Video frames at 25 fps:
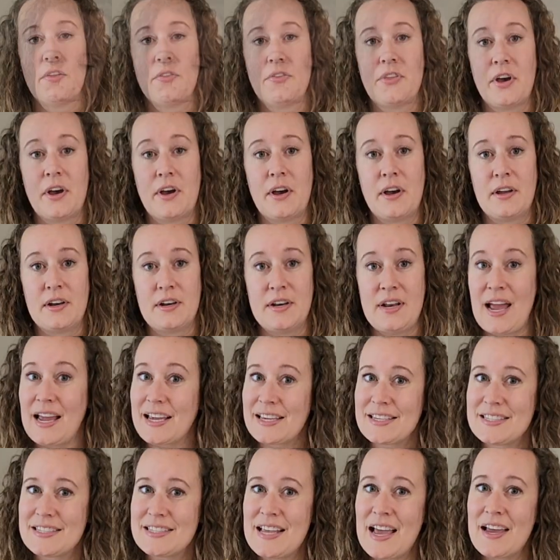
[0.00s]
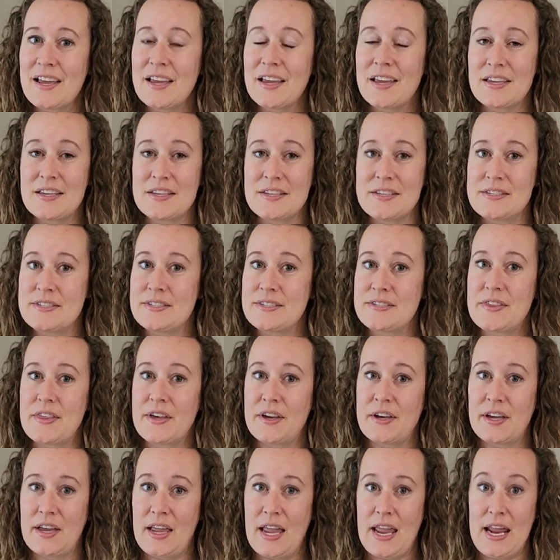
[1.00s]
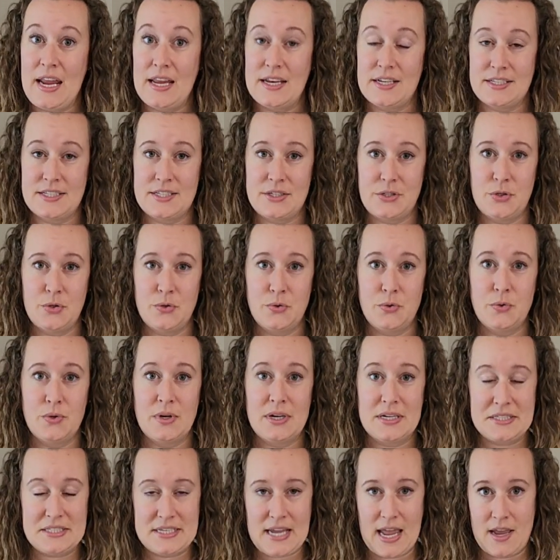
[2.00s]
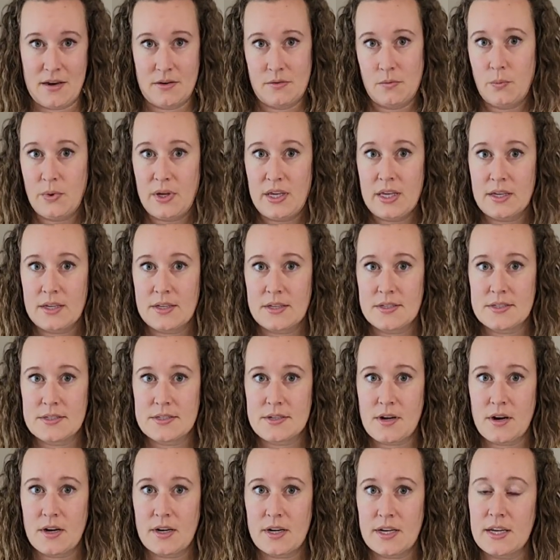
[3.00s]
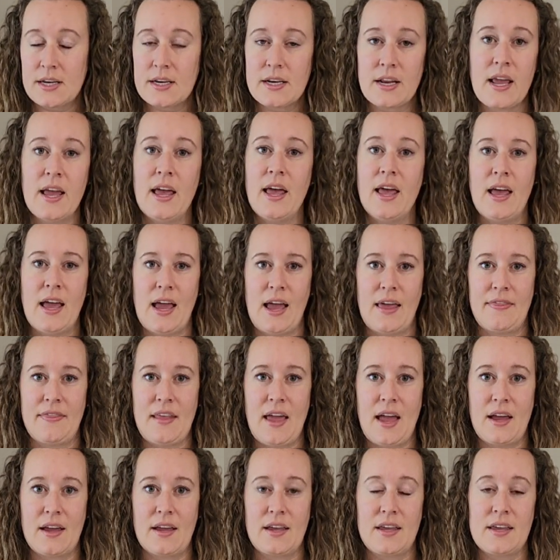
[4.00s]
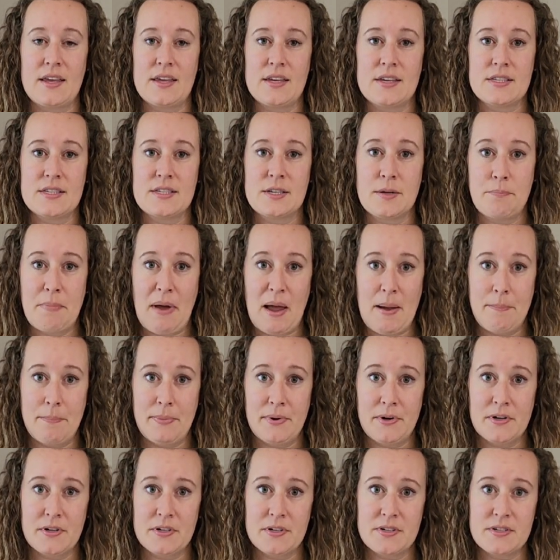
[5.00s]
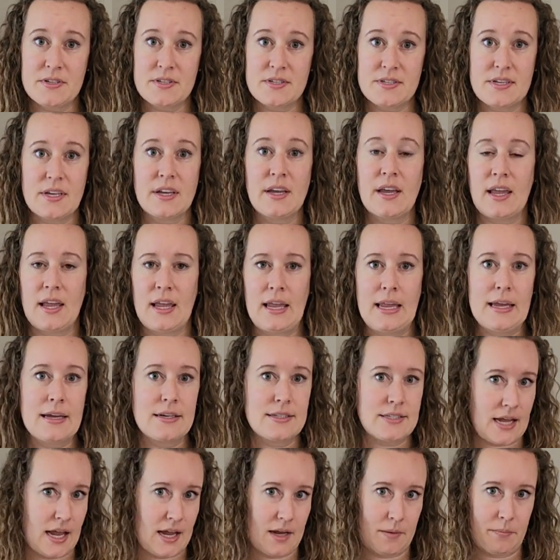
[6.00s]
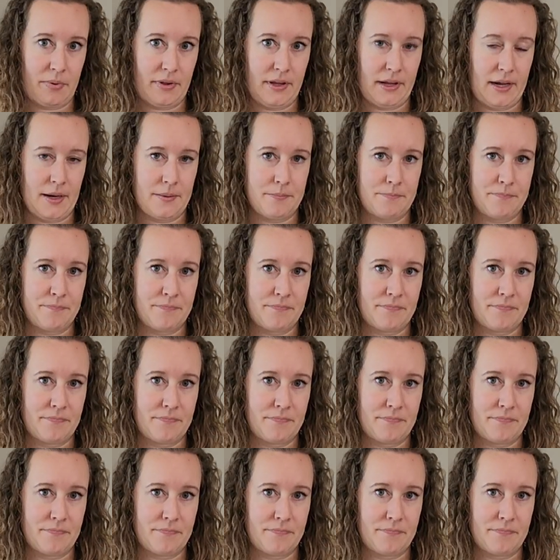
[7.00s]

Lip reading: The next set is the 8 to 10 week starting, and that is peppers and eggplant.